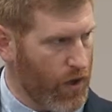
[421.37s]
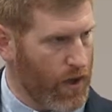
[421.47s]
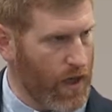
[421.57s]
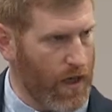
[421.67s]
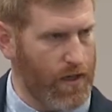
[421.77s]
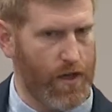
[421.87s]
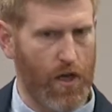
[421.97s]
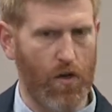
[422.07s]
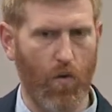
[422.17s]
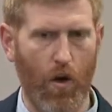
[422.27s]
to
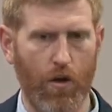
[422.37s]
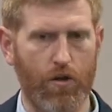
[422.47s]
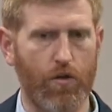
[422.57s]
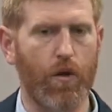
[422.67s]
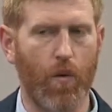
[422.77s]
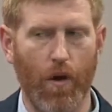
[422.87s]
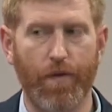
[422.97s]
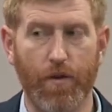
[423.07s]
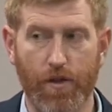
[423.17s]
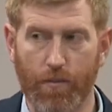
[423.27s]
continue on doing what
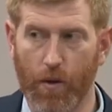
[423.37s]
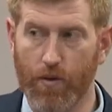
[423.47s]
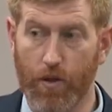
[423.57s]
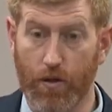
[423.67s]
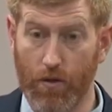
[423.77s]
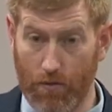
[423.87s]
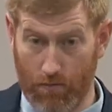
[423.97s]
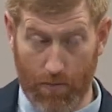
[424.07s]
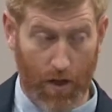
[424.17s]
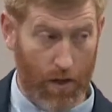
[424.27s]
they're supposed to do.
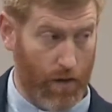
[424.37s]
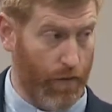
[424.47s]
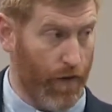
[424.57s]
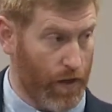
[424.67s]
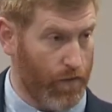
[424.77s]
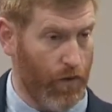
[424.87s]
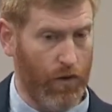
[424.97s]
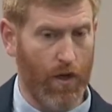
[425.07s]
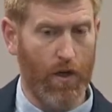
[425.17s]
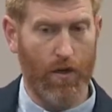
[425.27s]
They're faithful.
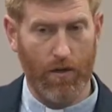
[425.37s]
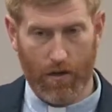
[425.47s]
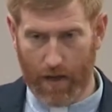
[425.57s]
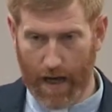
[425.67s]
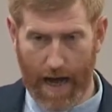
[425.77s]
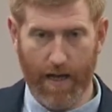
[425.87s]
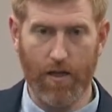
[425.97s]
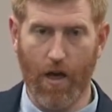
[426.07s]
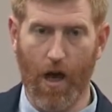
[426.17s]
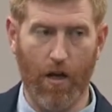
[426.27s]
They
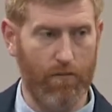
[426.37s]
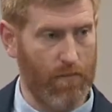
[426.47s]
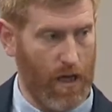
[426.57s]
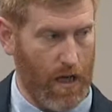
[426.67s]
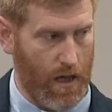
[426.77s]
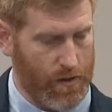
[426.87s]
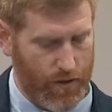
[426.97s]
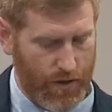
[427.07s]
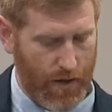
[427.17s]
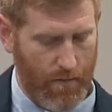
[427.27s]
ask God. He
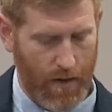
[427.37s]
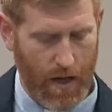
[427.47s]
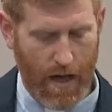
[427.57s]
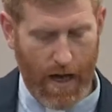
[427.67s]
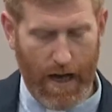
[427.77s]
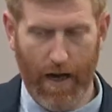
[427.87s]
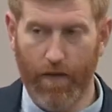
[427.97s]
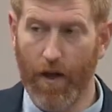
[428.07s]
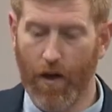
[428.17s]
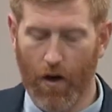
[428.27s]
answers them,
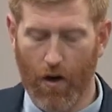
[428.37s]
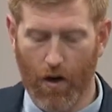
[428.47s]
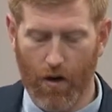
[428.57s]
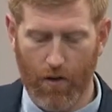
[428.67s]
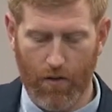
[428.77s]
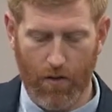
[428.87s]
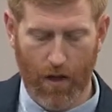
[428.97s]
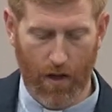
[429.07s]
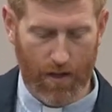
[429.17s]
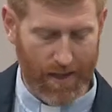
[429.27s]
and they are
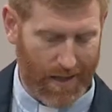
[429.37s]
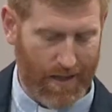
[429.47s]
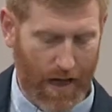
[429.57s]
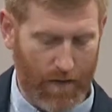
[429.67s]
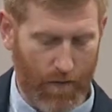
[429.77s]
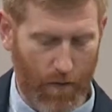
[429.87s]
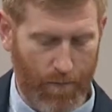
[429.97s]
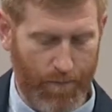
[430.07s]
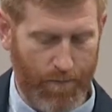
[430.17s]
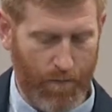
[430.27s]
successful.
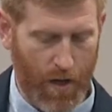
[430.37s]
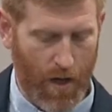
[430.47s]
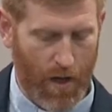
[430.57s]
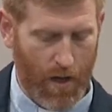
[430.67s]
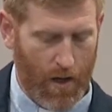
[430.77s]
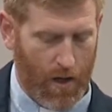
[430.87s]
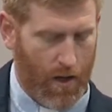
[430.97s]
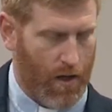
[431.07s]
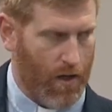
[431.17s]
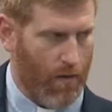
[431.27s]

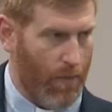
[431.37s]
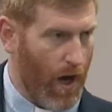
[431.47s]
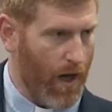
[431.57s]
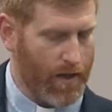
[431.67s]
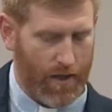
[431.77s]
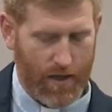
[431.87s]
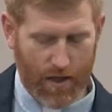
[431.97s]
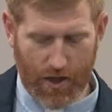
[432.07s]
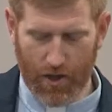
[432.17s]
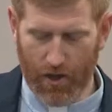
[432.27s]
But
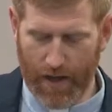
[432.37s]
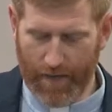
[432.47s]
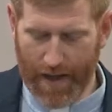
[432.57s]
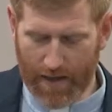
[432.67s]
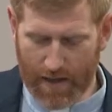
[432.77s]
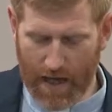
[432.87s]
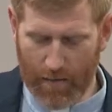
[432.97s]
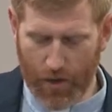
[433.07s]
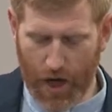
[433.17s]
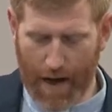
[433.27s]
still in that
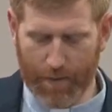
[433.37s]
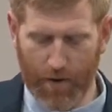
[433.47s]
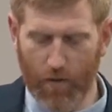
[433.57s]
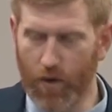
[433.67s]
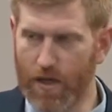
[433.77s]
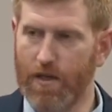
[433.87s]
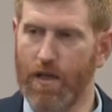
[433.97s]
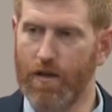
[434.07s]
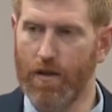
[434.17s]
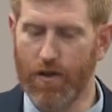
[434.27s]
same chapter, we
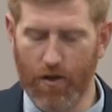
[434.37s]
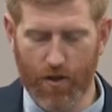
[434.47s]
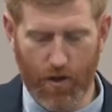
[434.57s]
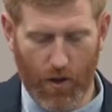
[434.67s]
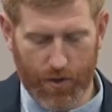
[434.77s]
see that there is also